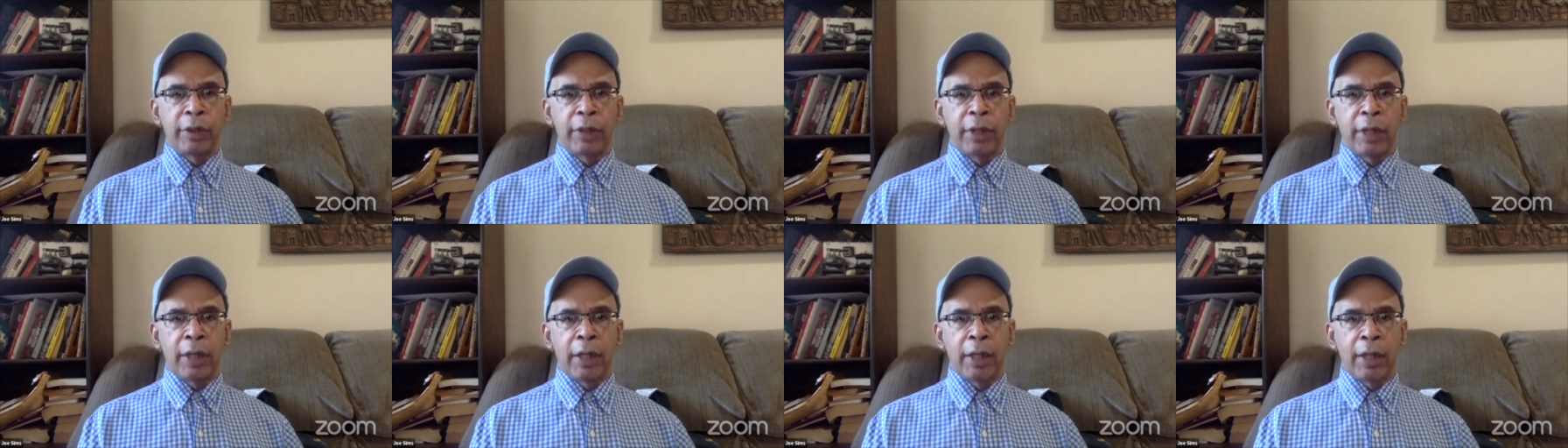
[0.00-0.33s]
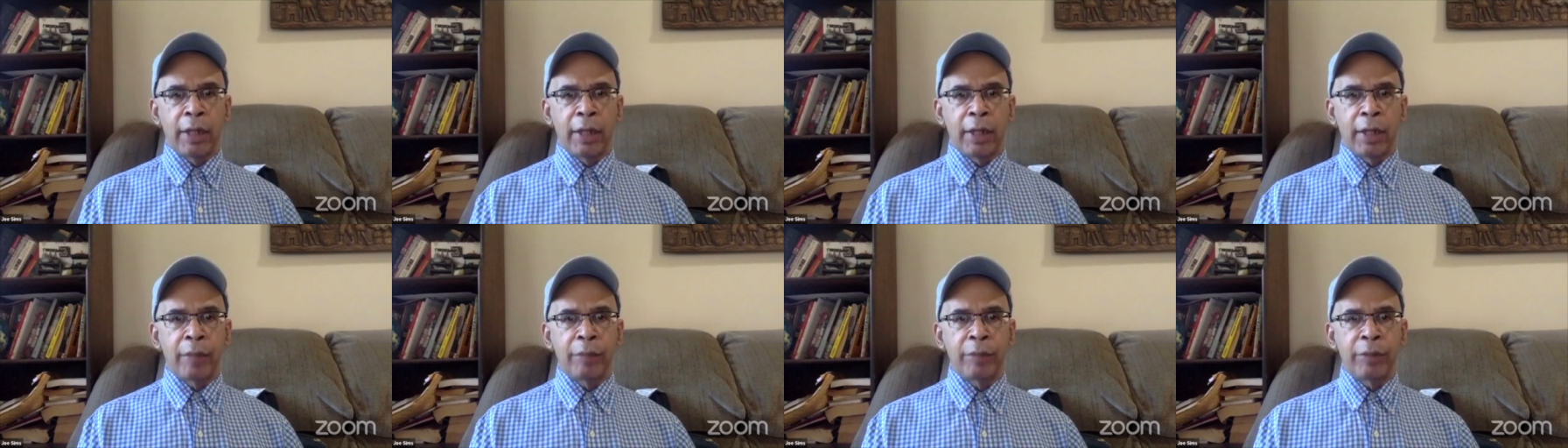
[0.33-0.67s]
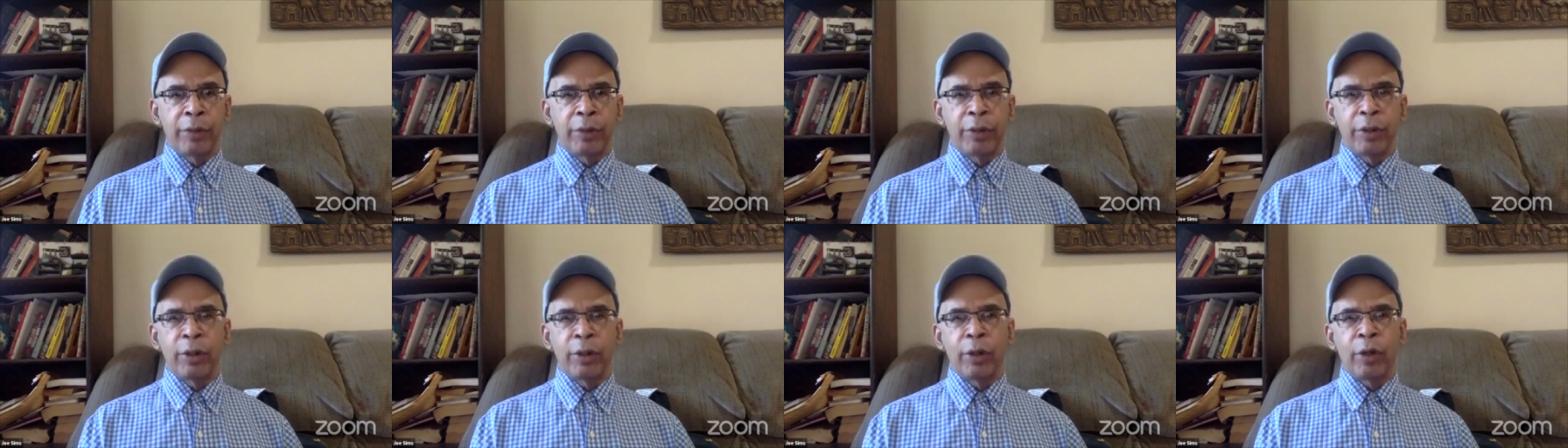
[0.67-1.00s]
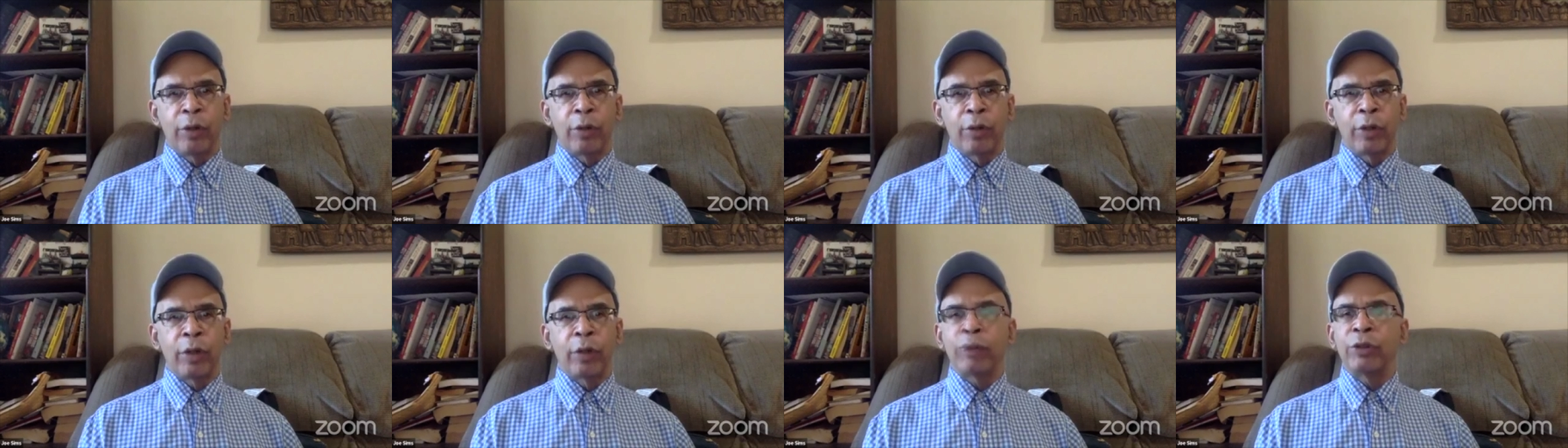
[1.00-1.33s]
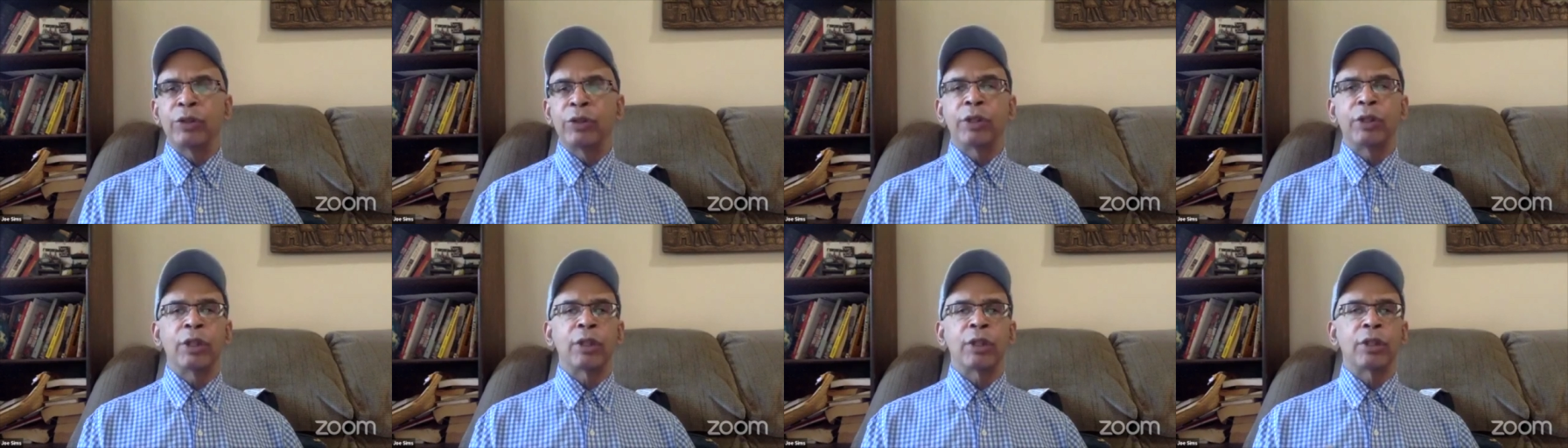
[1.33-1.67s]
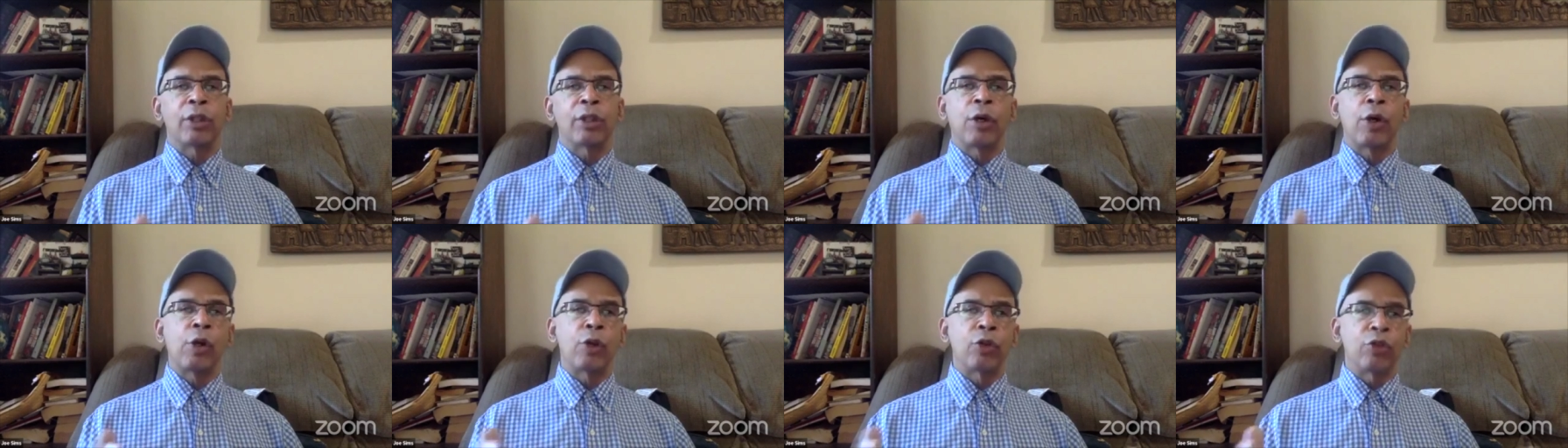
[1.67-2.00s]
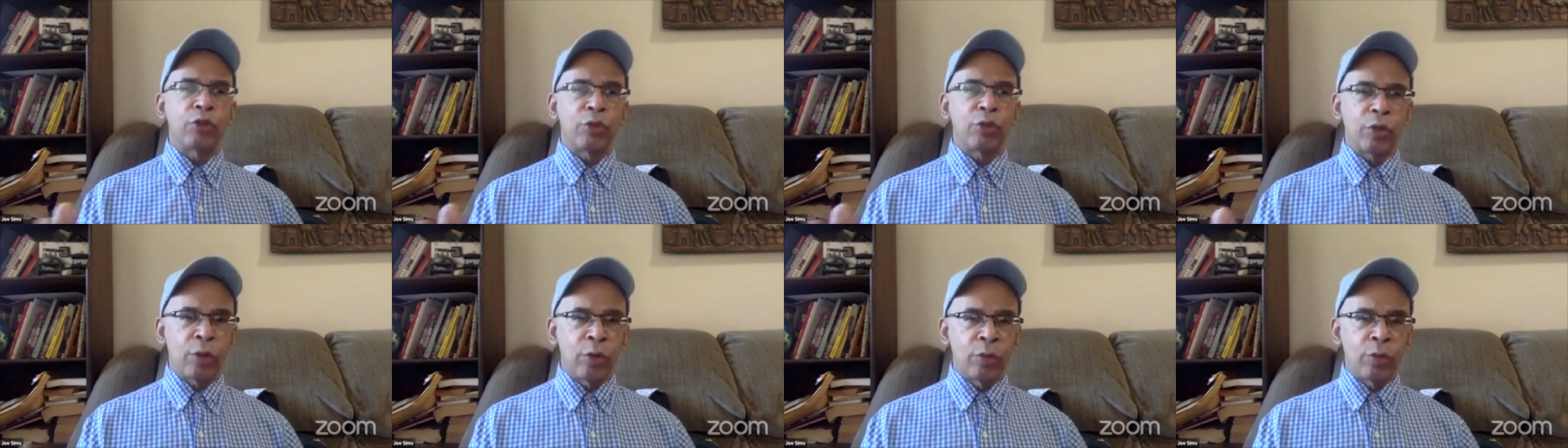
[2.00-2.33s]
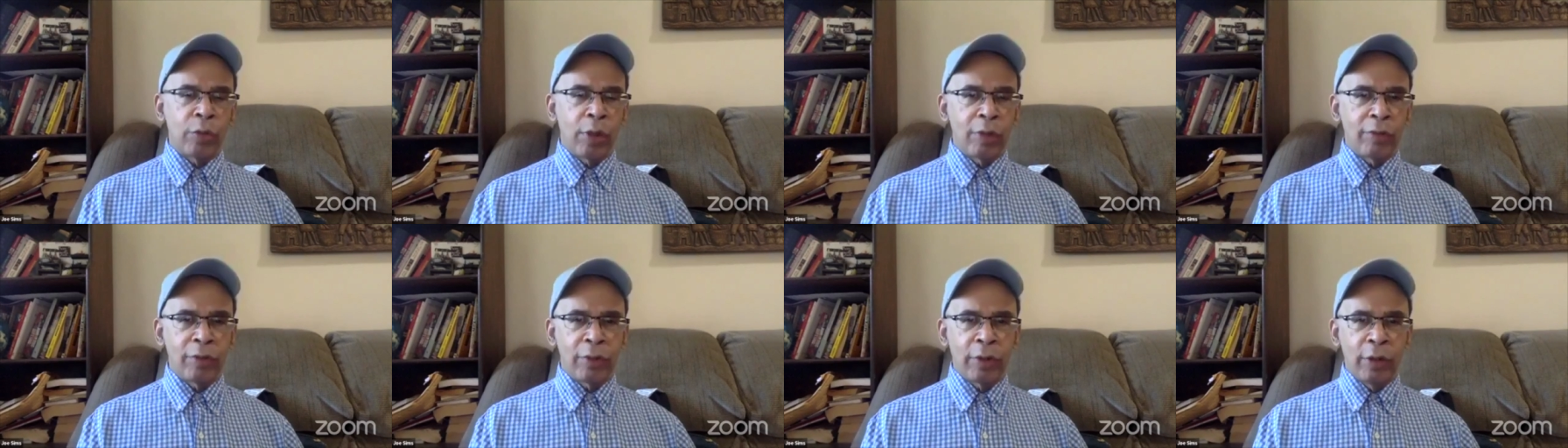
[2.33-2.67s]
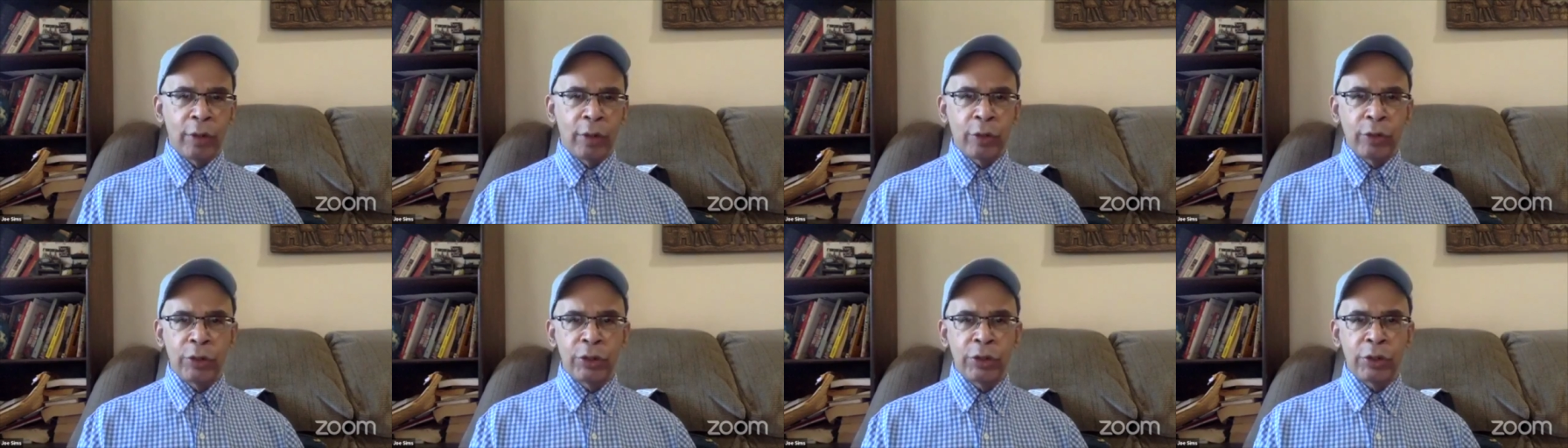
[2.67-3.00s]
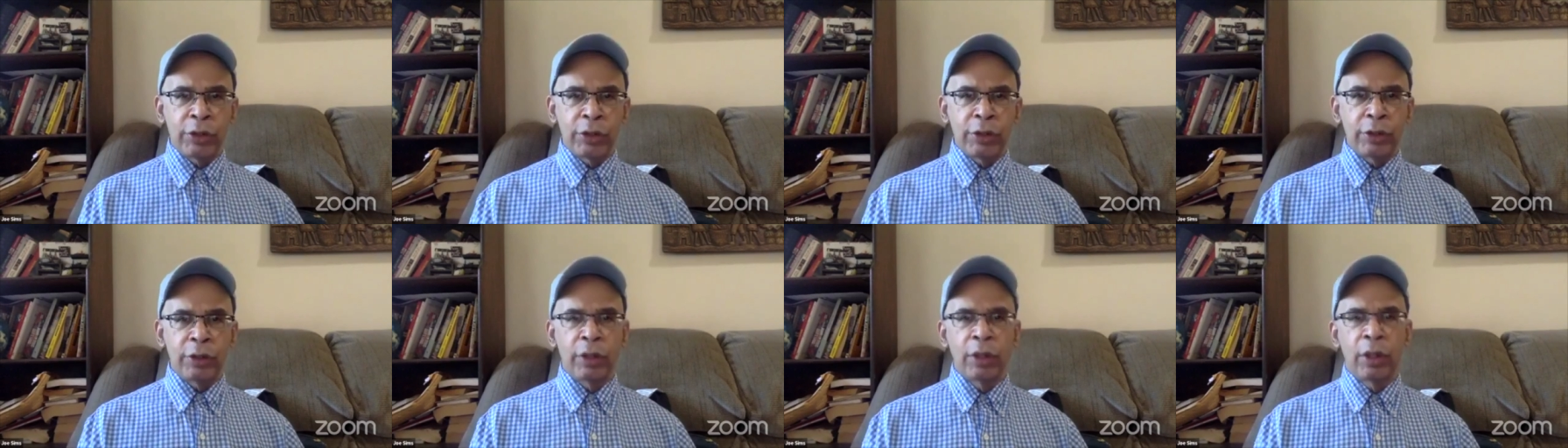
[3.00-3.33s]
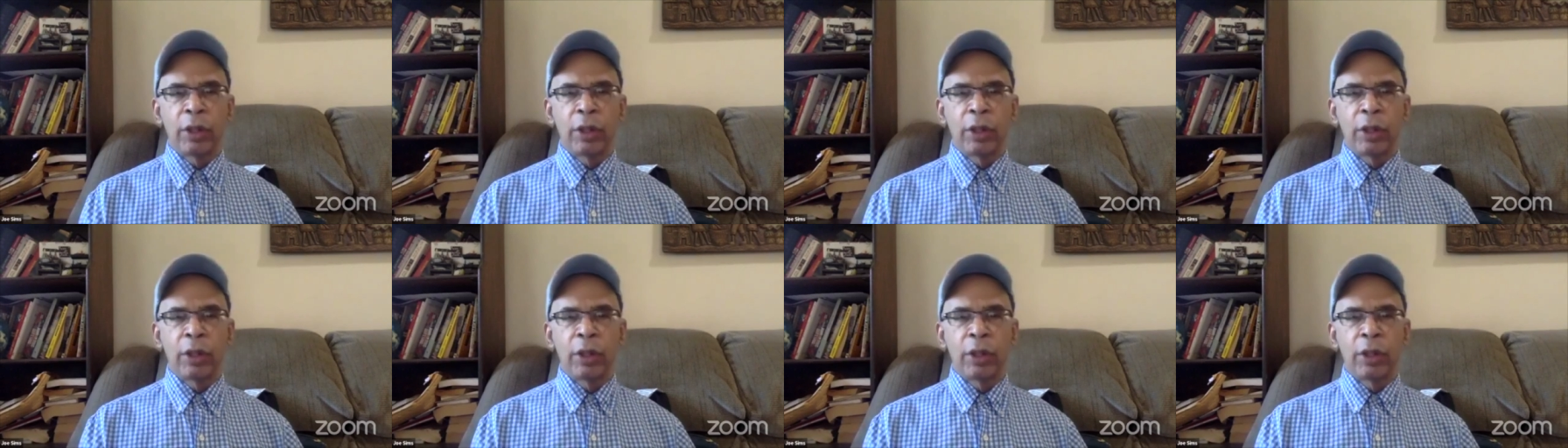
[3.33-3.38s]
Uh, you know, there was the Cultural Revolution,